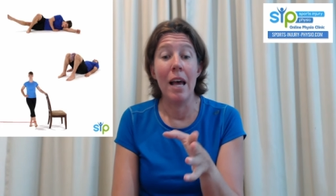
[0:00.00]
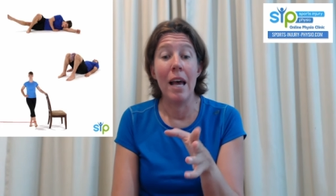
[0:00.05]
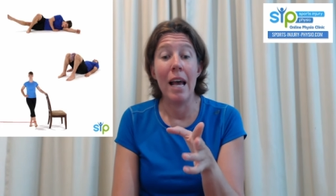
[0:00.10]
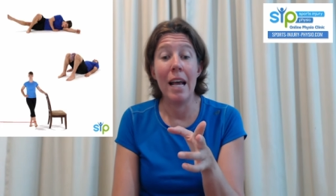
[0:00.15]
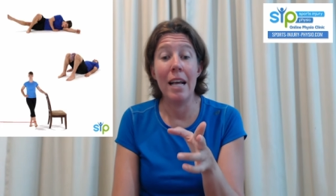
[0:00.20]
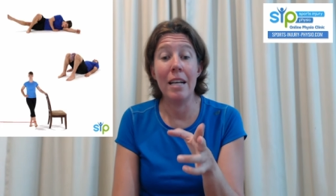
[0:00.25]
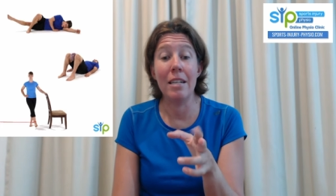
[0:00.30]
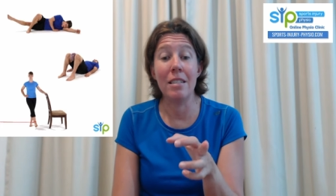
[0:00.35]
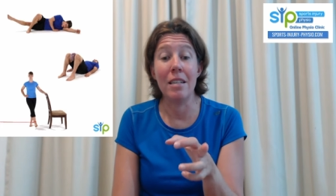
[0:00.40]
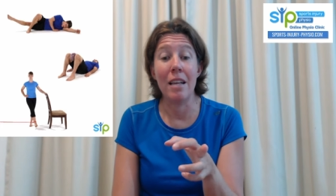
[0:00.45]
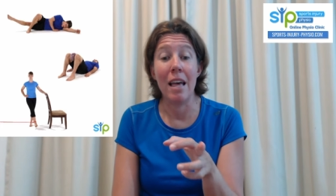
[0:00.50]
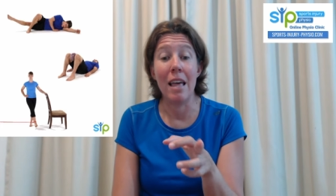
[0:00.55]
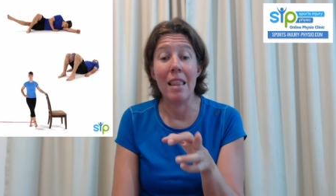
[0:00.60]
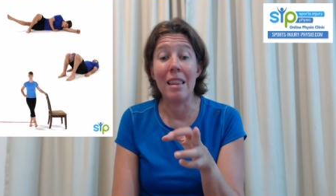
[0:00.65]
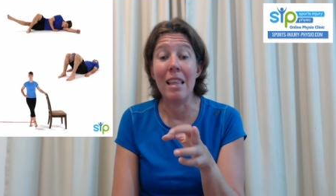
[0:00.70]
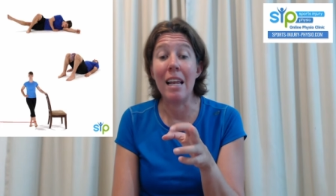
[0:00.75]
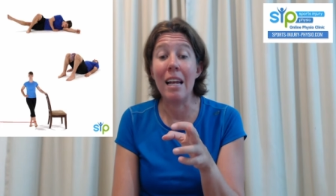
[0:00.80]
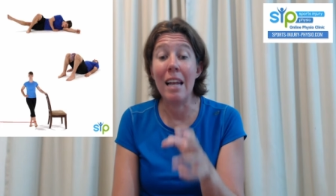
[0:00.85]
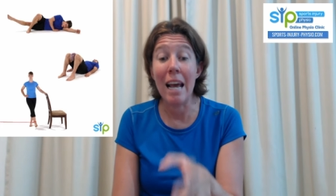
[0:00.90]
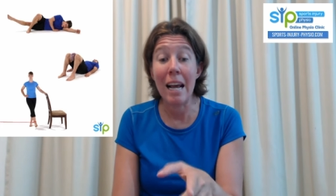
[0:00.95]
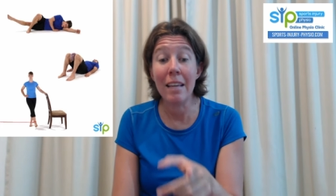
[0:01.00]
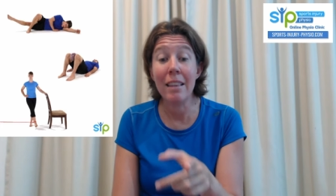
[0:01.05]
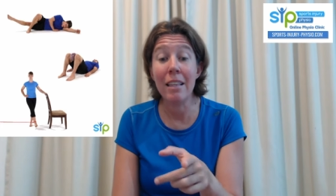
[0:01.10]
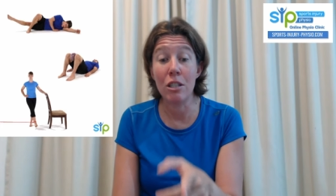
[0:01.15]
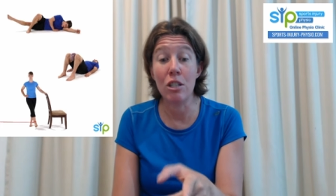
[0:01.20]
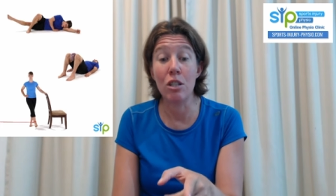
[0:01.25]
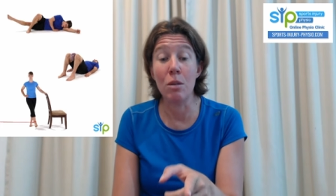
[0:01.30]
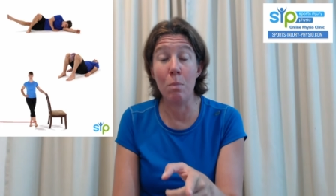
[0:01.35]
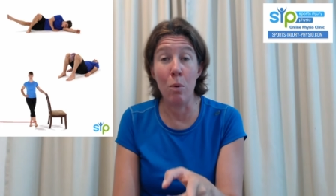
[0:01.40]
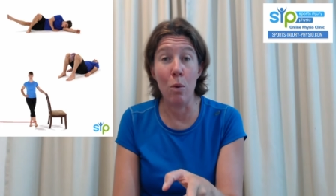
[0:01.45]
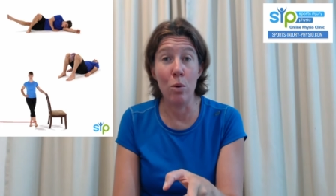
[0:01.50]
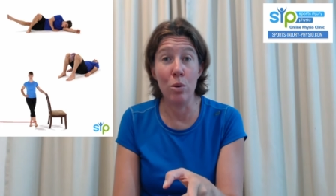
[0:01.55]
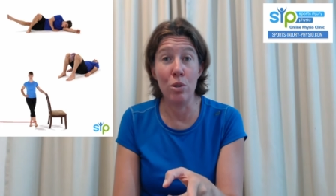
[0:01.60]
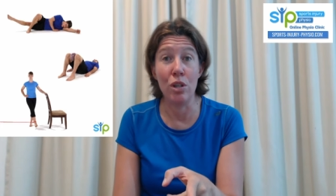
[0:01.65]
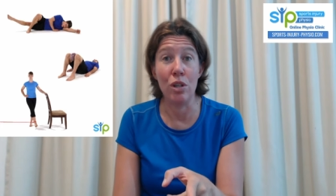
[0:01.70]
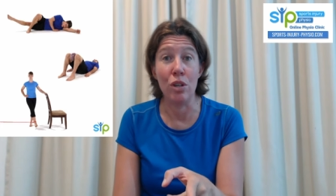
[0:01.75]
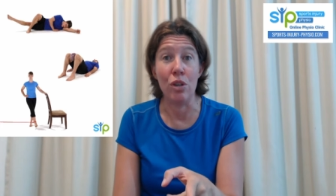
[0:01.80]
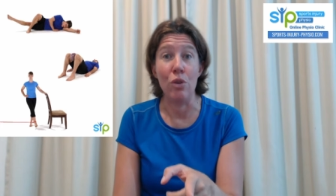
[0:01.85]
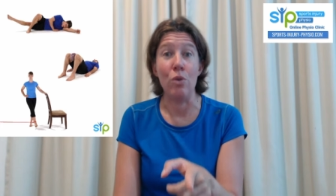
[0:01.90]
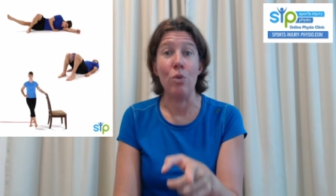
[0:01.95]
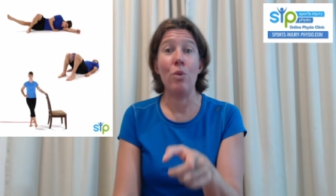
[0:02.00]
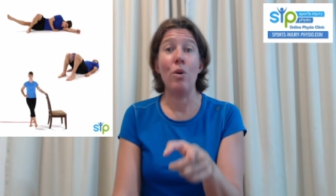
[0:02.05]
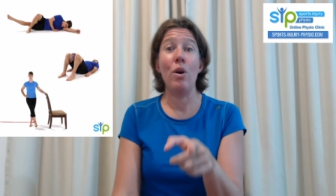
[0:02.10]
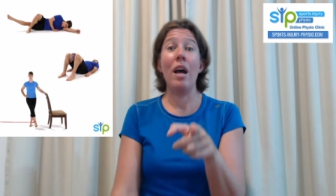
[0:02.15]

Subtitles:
is the leg that's supporting you,